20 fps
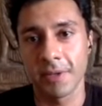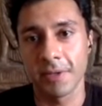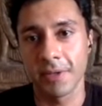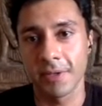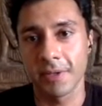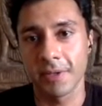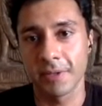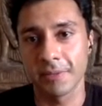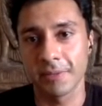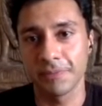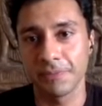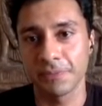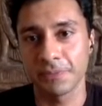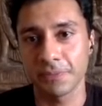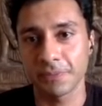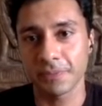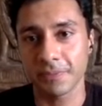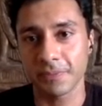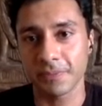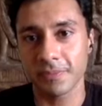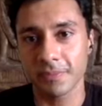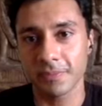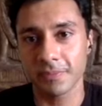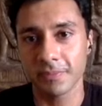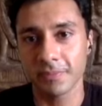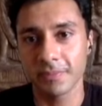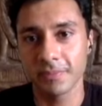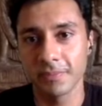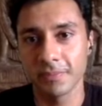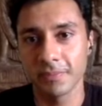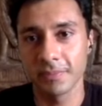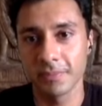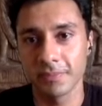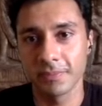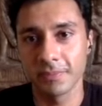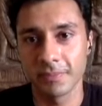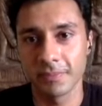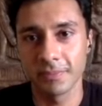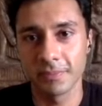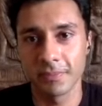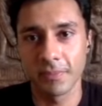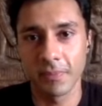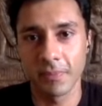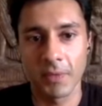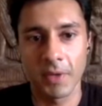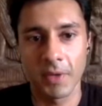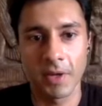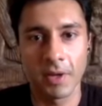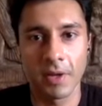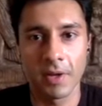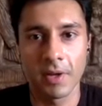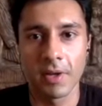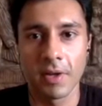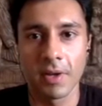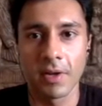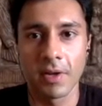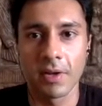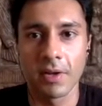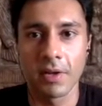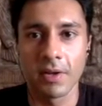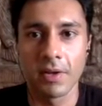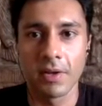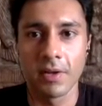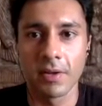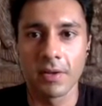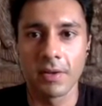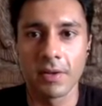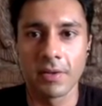[no speech]